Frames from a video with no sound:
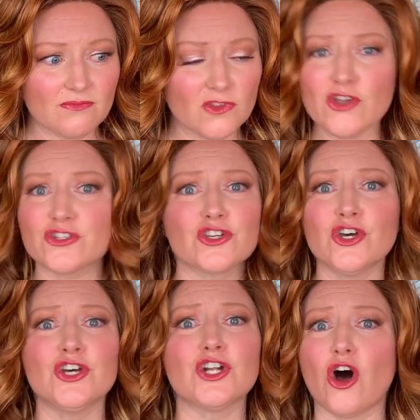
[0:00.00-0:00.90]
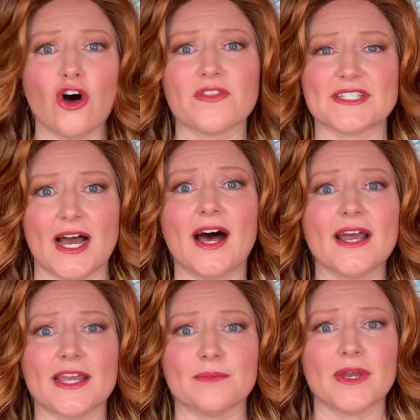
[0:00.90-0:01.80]
looks good all the
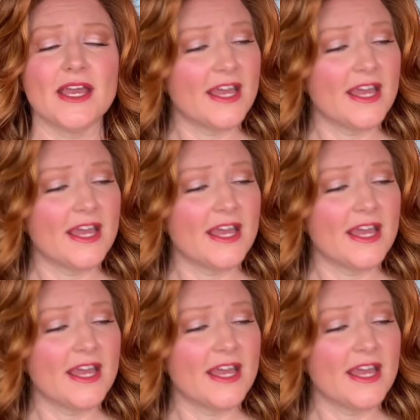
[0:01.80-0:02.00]
time.